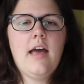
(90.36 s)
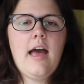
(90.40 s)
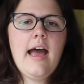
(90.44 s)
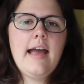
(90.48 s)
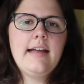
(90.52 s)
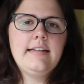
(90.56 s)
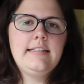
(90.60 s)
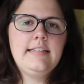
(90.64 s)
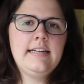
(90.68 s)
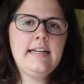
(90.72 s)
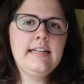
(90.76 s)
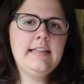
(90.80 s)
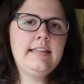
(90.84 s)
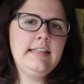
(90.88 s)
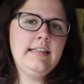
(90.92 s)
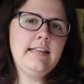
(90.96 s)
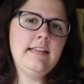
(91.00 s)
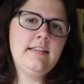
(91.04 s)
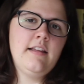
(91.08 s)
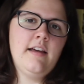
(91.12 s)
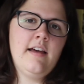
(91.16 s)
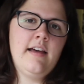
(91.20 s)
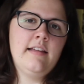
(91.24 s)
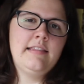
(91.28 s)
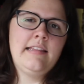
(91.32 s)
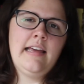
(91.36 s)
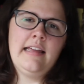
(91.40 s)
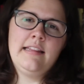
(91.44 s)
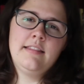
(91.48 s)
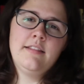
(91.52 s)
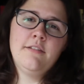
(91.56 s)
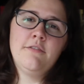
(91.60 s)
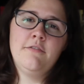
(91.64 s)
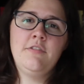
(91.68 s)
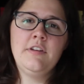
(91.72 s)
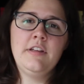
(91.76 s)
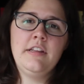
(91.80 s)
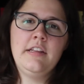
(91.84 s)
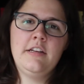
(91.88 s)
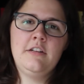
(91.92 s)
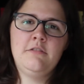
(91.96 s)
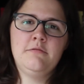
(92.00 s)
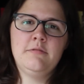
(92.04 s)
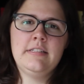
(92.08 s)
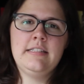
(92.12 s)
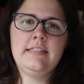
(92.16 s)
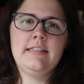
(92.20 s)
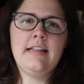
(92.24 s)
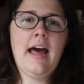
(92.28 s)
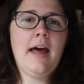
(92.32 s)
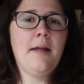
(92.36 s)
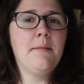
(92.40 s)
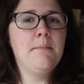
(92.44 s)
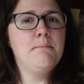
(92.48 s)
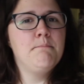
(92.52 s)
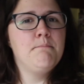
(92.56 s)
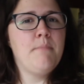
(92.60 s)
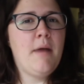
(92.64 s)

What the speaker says: I didn't think that the villain was that